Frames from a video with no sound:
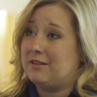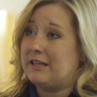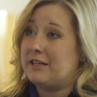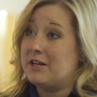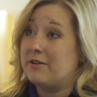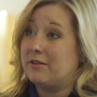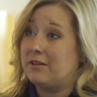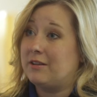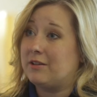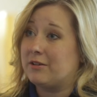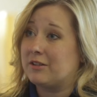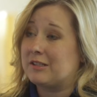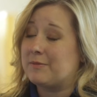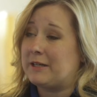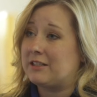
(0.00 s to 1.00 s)
they know that
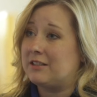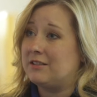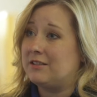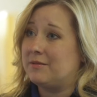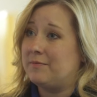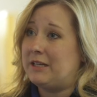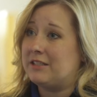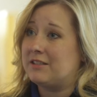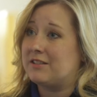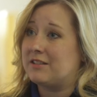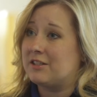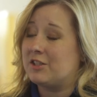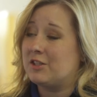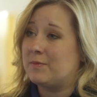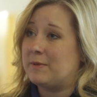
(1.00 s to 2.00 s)
they're expected to make
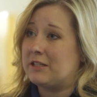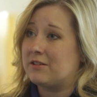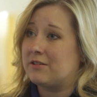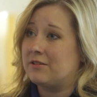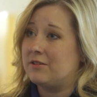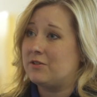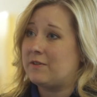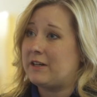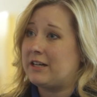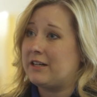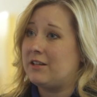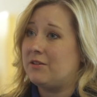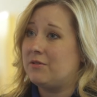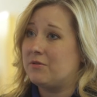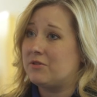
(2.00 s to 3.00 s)
decisions based on those
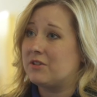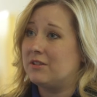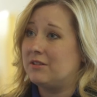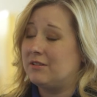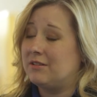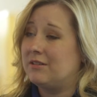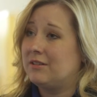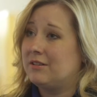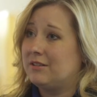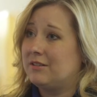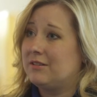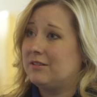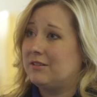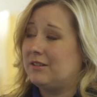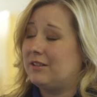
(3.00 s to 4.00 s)
values, and
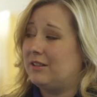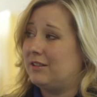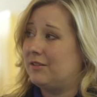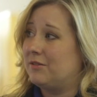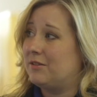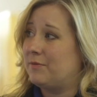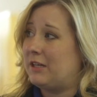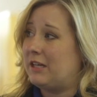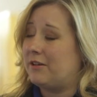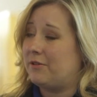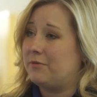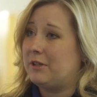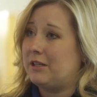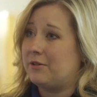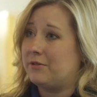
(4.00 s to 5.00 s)
we
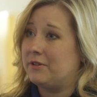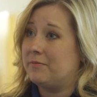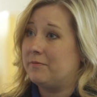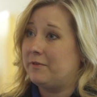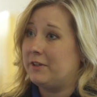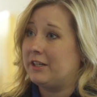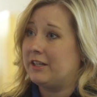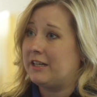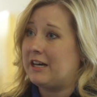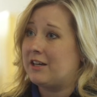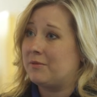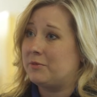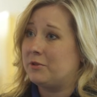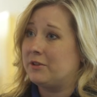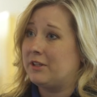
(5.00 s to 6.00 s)
hold them very
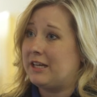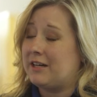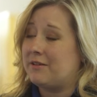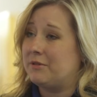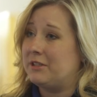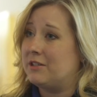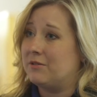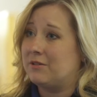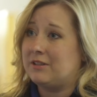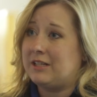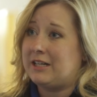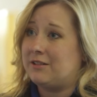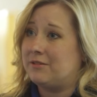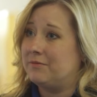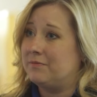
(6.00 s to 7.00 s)
accountable to that. We don't
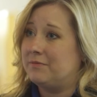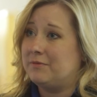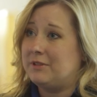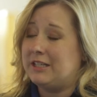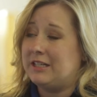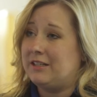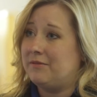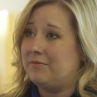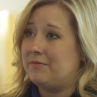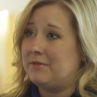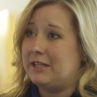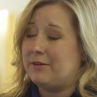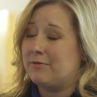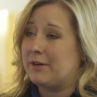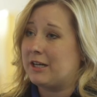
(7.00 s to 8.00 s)
allow any
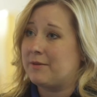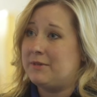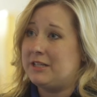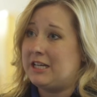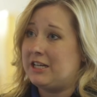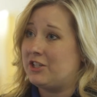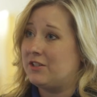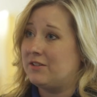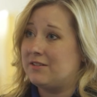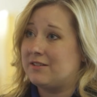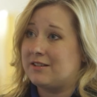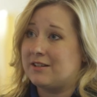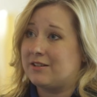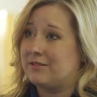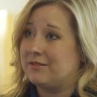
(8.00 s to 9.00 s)

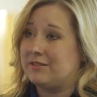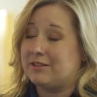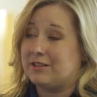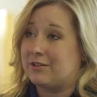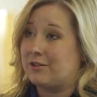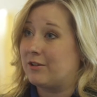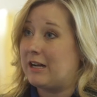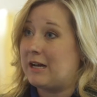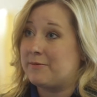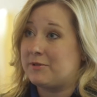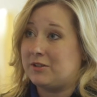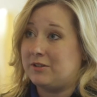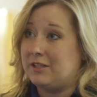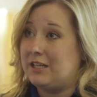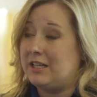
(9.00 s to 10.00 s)
recommendations that aren't
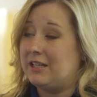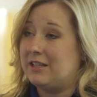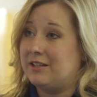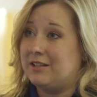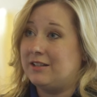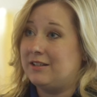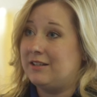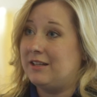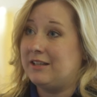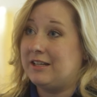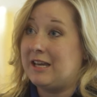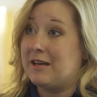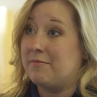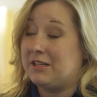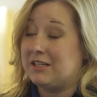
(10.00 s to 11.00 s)
absolutely needed and
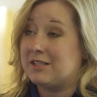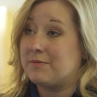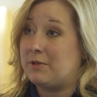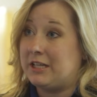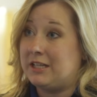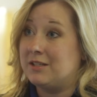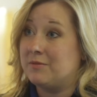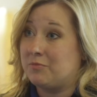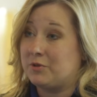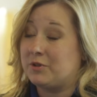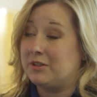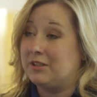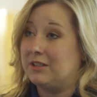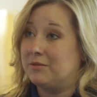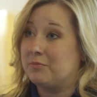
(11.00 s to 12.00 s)
can't be explained
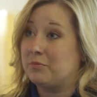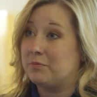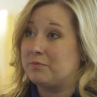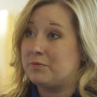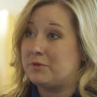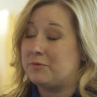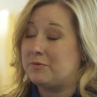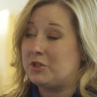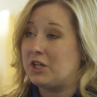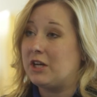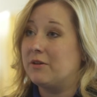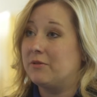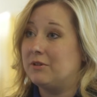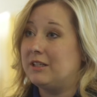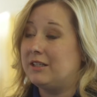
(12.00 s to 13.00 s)
and
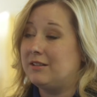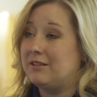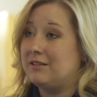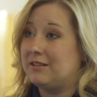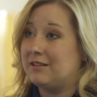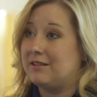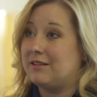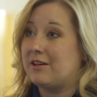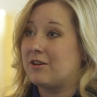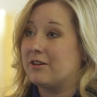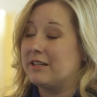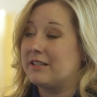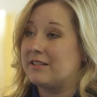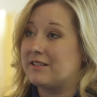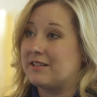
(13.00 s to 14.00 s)
shown that they are
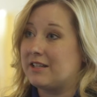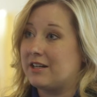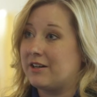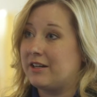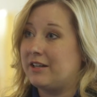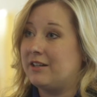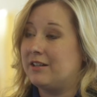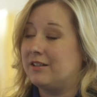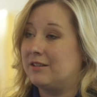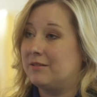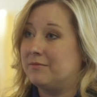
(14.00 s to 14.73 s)
necessary.